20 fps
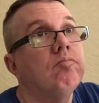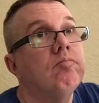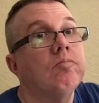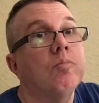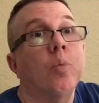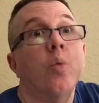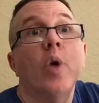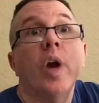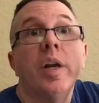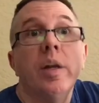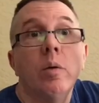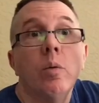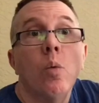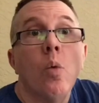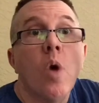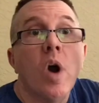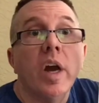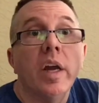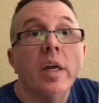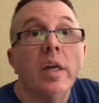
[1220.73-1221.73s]
red and
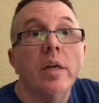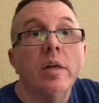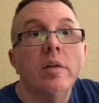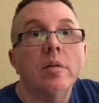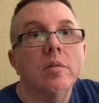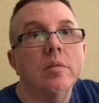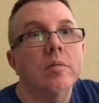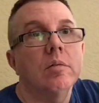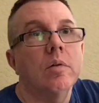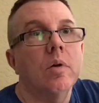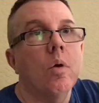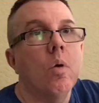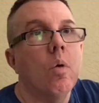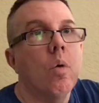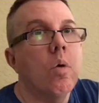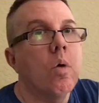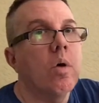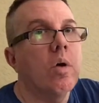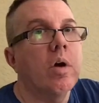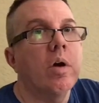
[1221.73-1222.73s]
white,
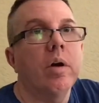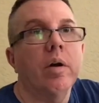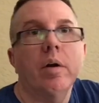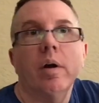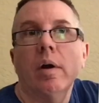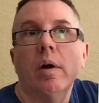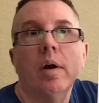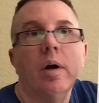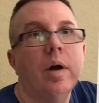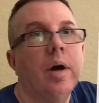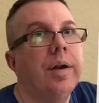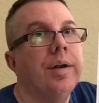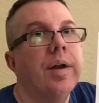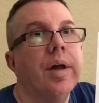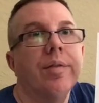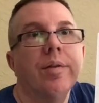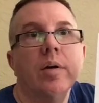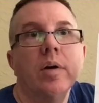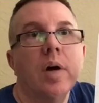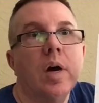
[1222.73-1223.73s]
or
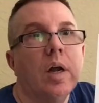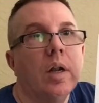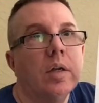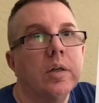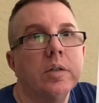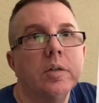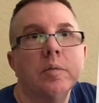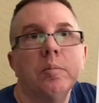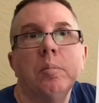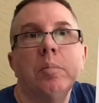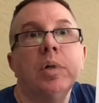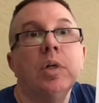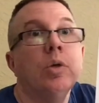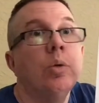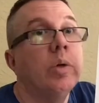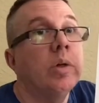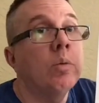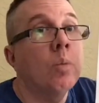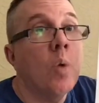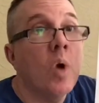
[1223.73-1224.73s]
another color, blue
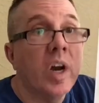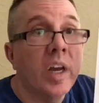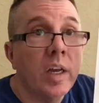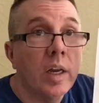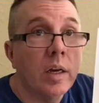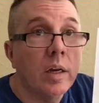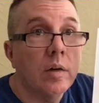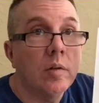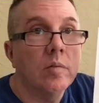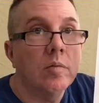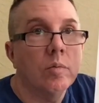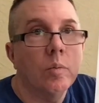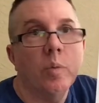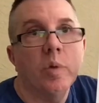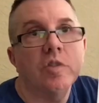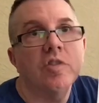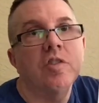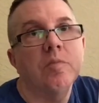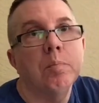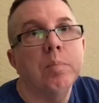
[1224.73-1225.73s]
and white,
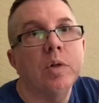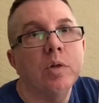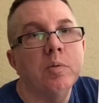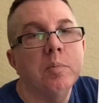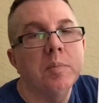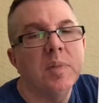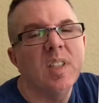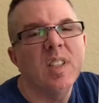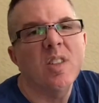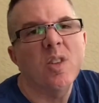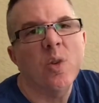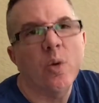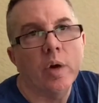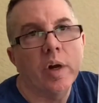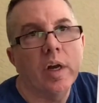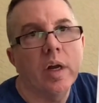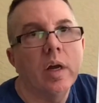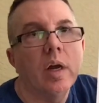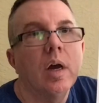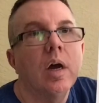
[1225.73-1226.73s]
which blue means
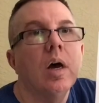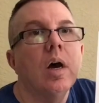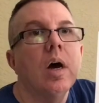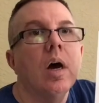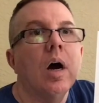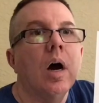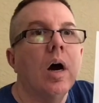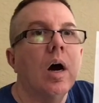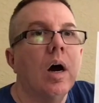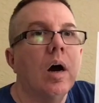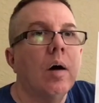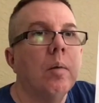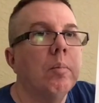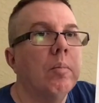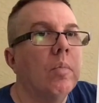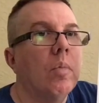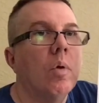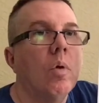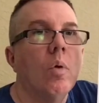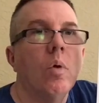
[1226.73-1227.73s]
gray,
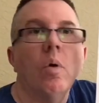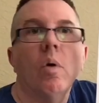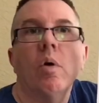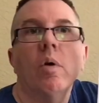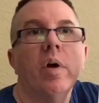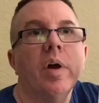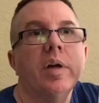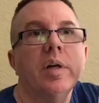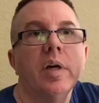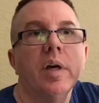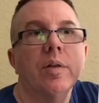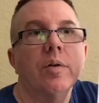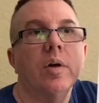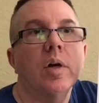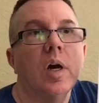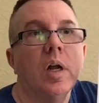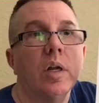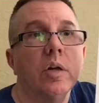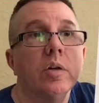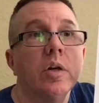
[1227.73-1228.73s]
or any other
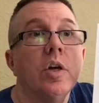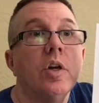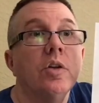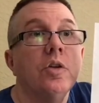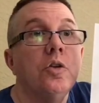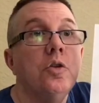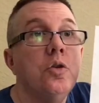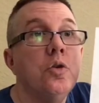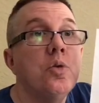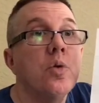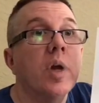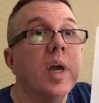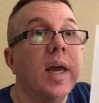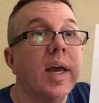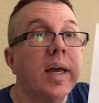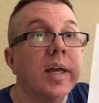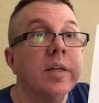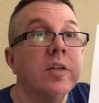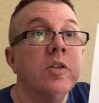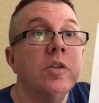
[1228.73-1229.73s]
color, you
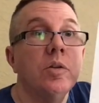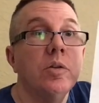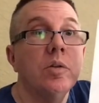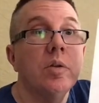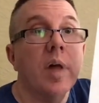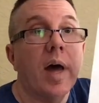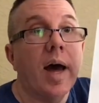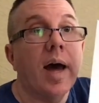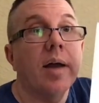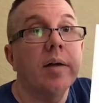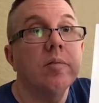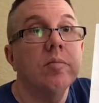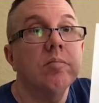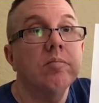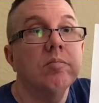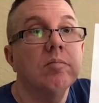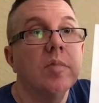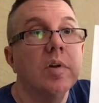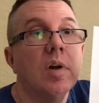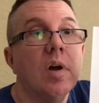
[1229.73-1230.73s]
can do that.
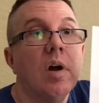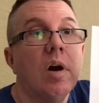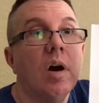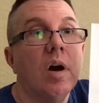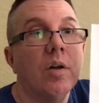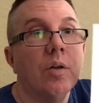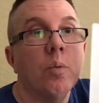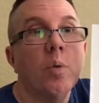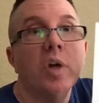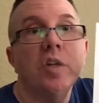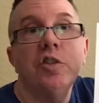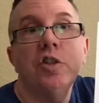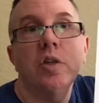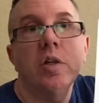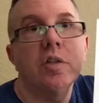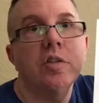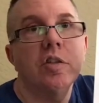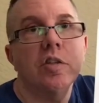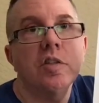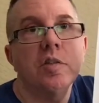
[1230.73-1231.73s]
Otherwise, you
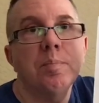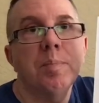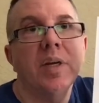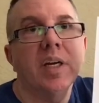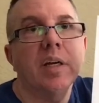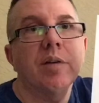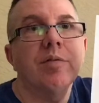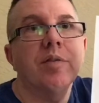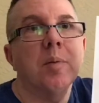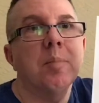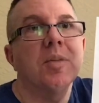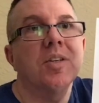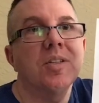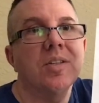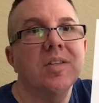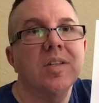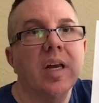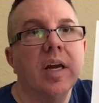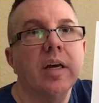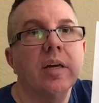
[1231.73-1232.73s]
can just pick from the
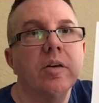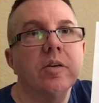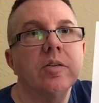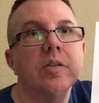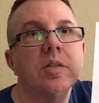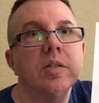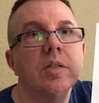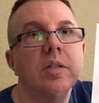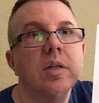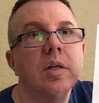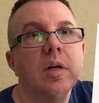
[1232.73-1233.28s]
standards